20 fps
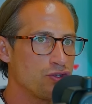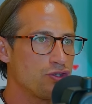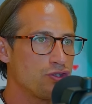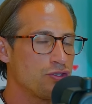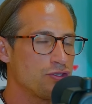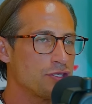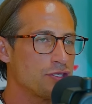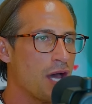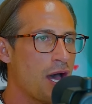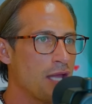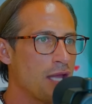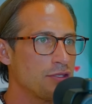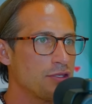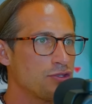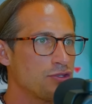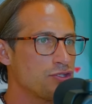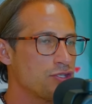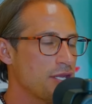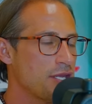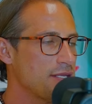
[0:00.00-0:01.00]
start
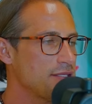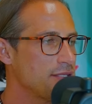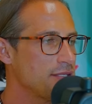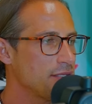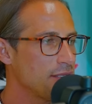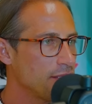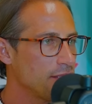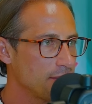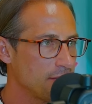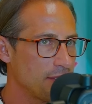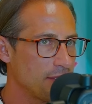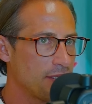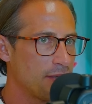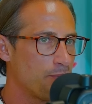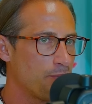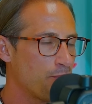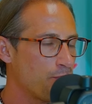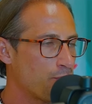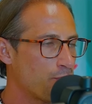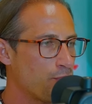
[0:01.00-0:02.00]
chasing the
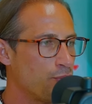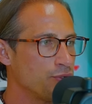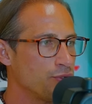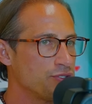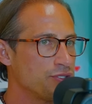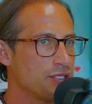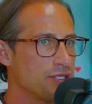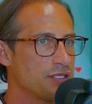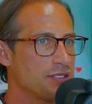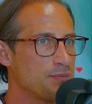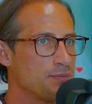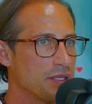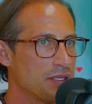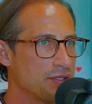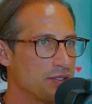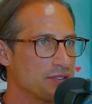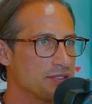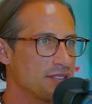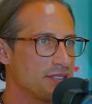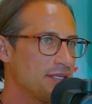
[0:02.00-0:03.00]
process,
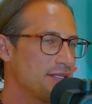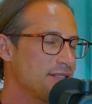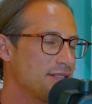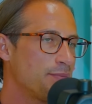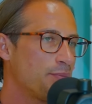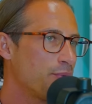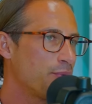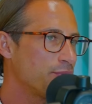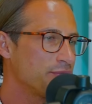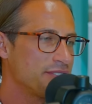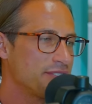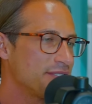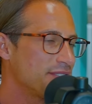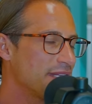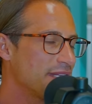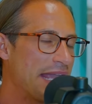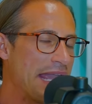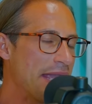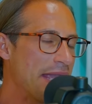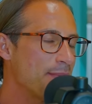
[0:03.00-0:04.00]
because it's a process
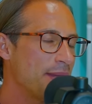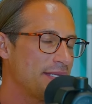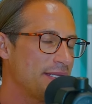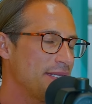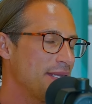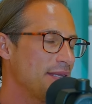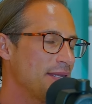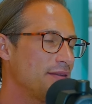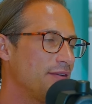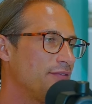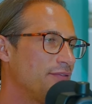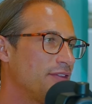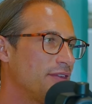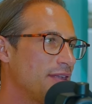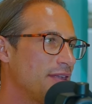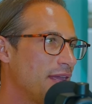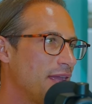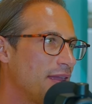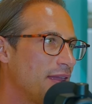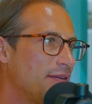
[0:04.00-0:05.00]
game at the end of the
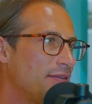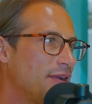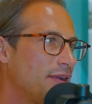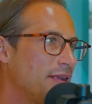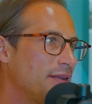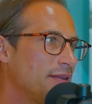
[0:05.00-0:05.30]
day, right?